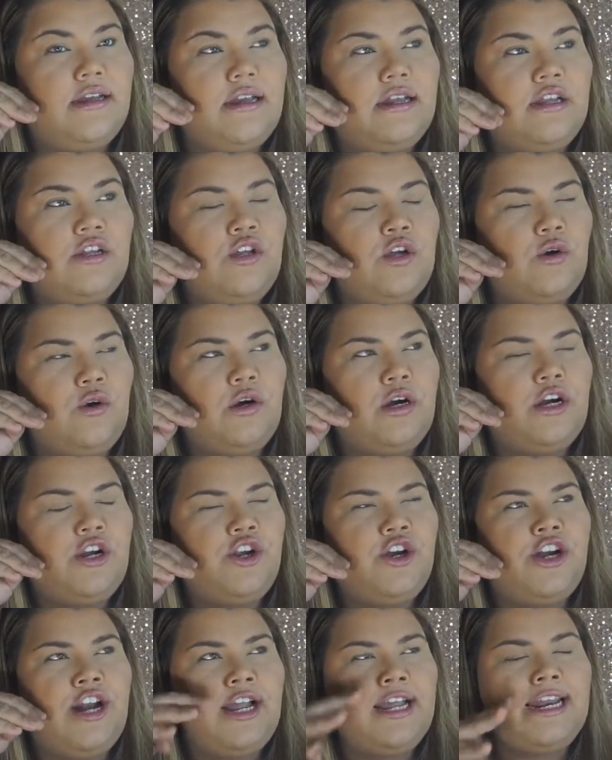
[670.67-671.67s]

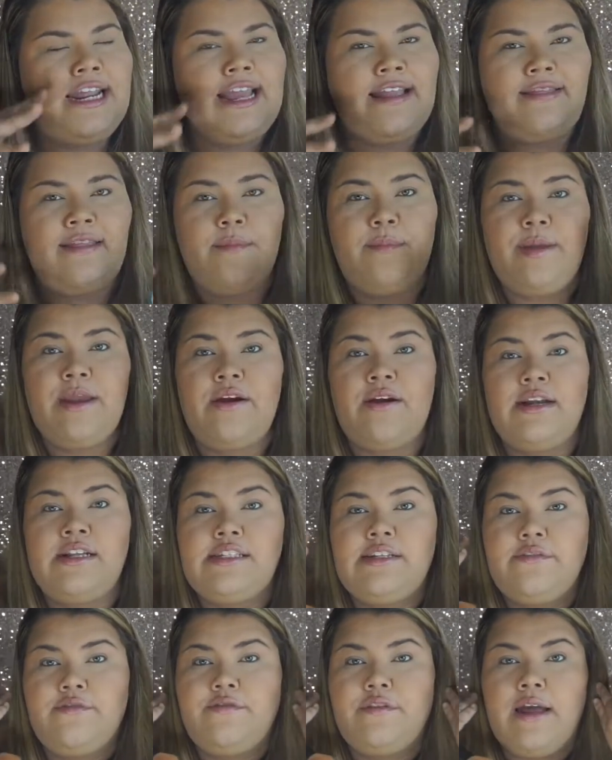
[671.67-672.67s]
you're not gonna get the
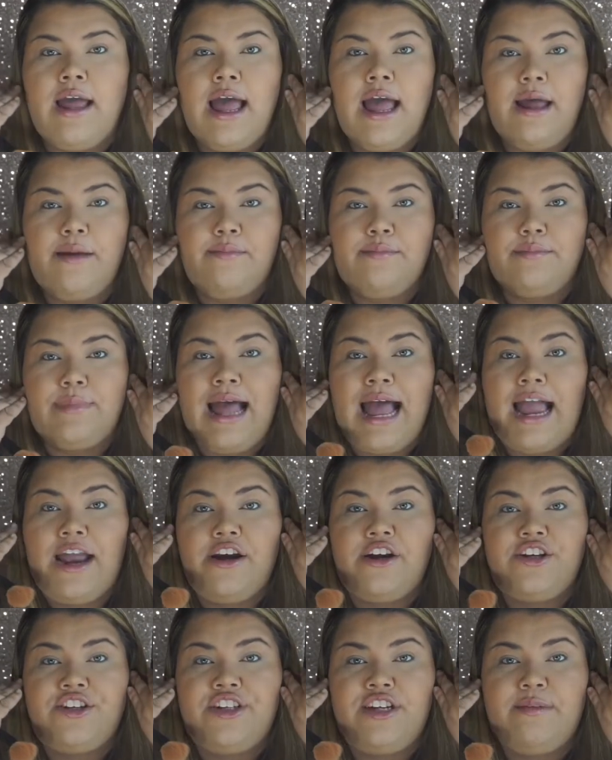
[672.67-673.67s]
appearance of
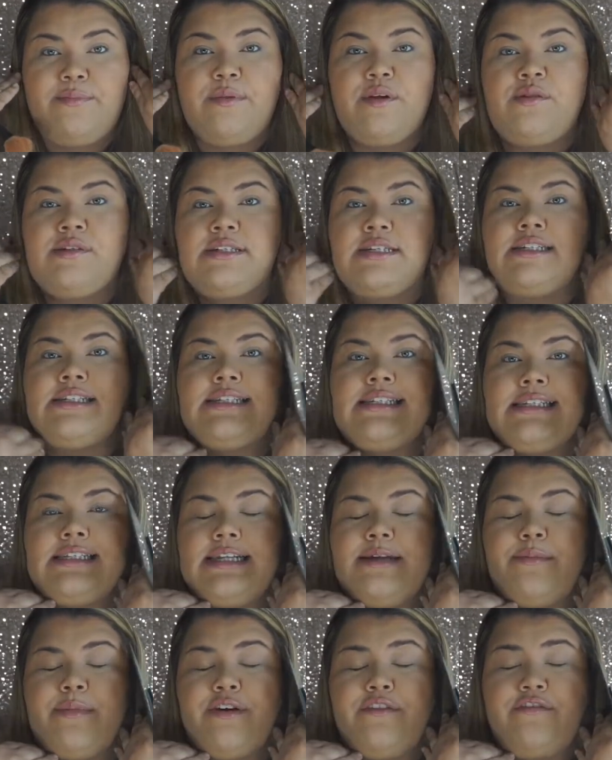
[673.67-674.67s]
higher cheekbones and
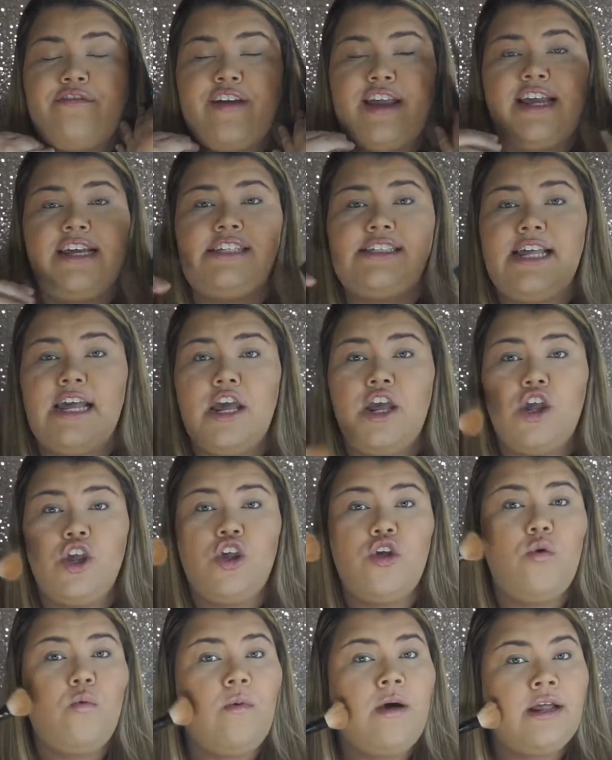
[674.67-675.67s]
slimmer face.
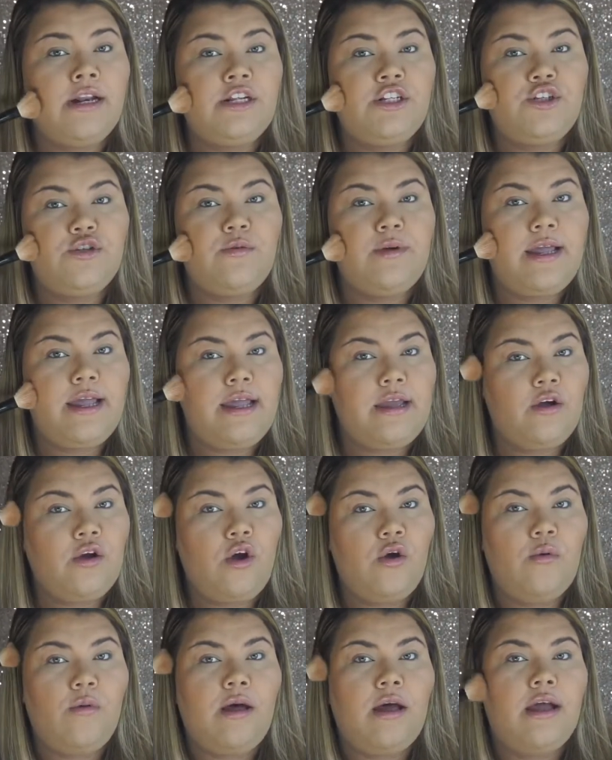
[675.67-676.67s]
You wanna
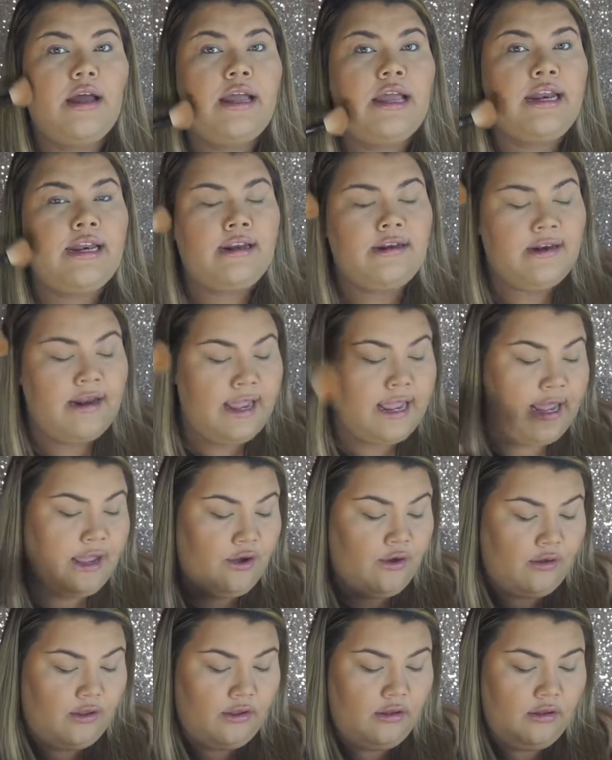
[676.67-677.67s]
go in an
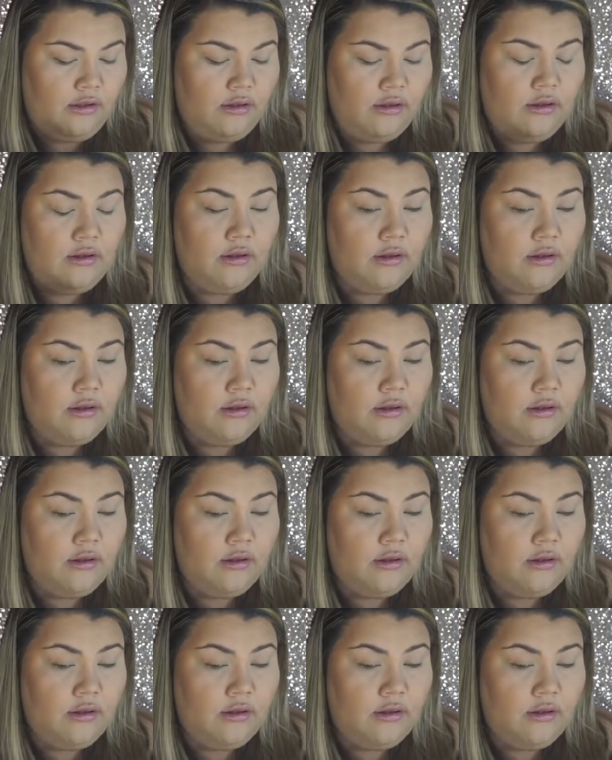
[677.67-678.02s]
angle